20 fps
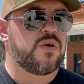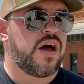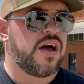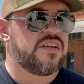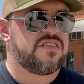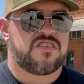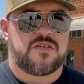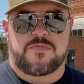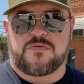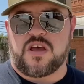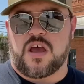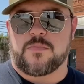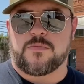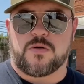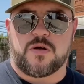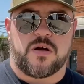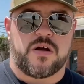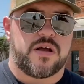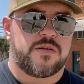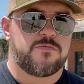
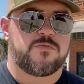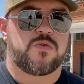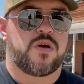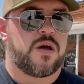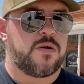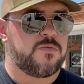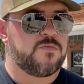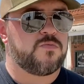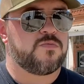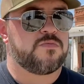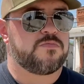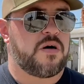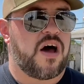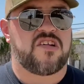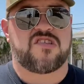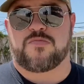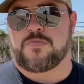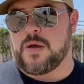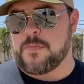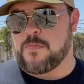September and
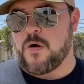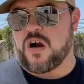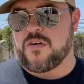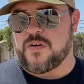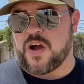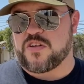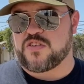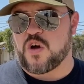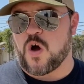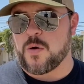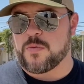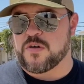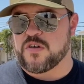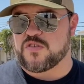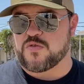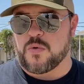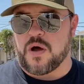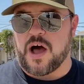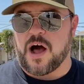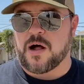possibly part of October
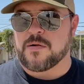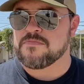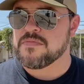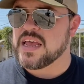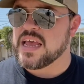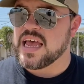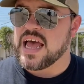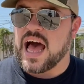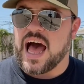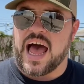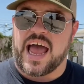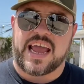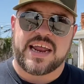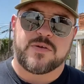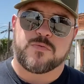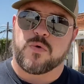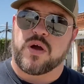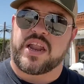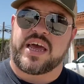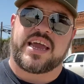as well. It
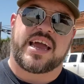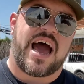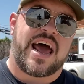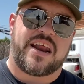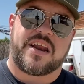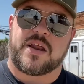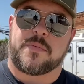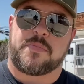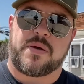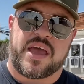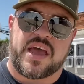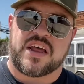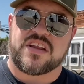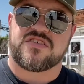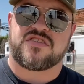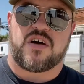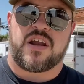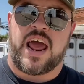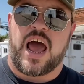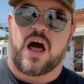really kind of
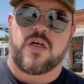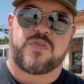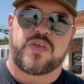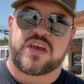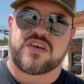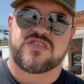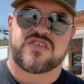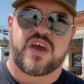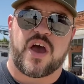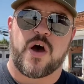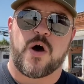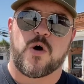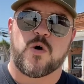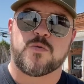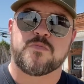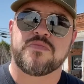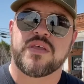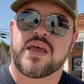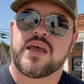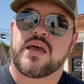depends on how things
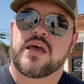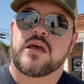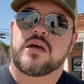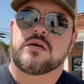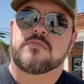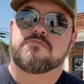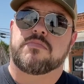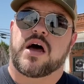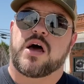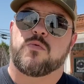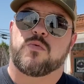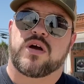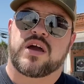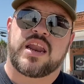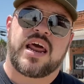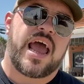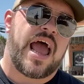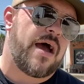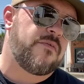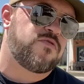go. But we're
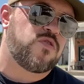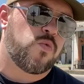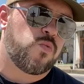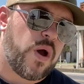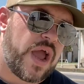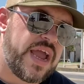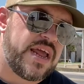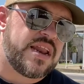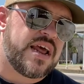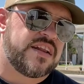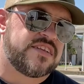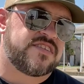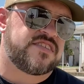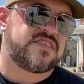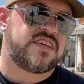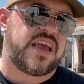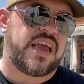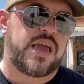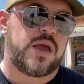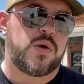going to have to wait and
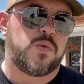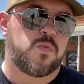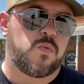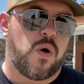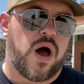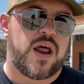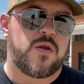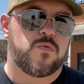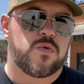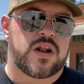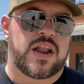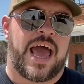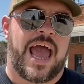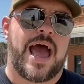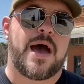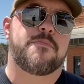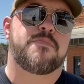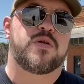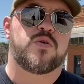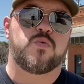see what will
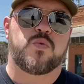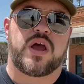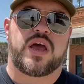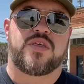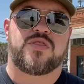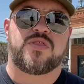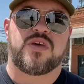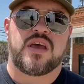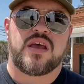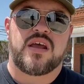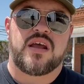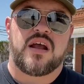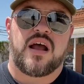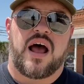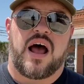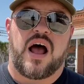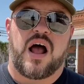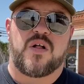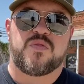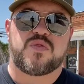happen with
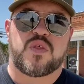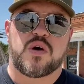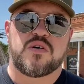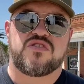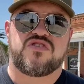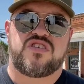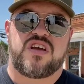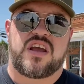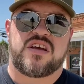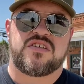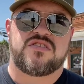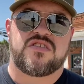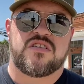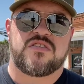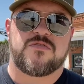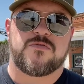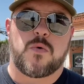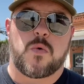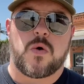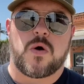those chances
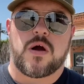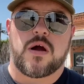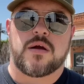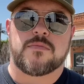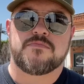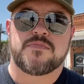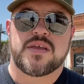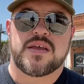for